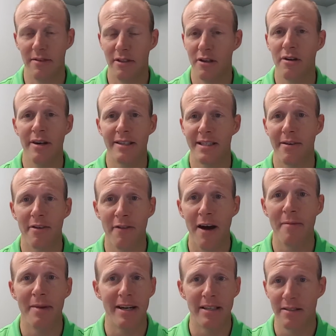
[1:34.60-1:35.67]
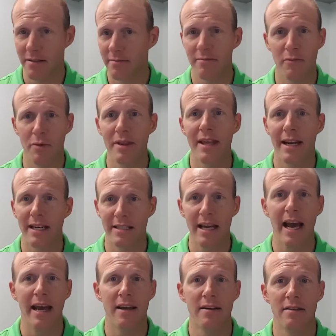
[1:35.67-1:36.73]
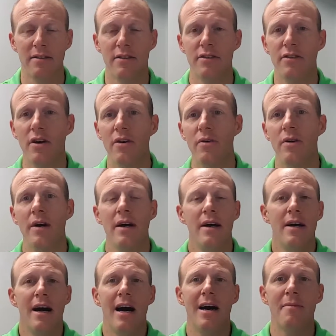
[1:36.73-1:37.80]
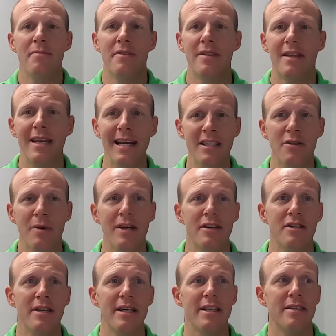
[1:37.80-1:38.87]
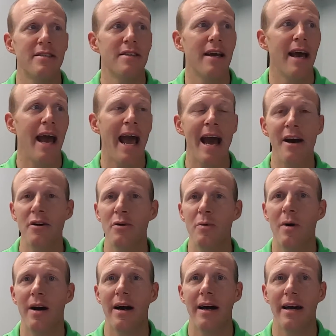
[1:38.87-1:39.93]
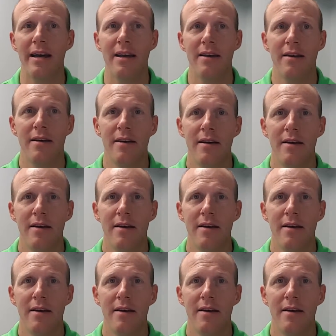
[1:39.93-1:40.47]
you'll hit 75 minutes within a day. So the next question is, how do I,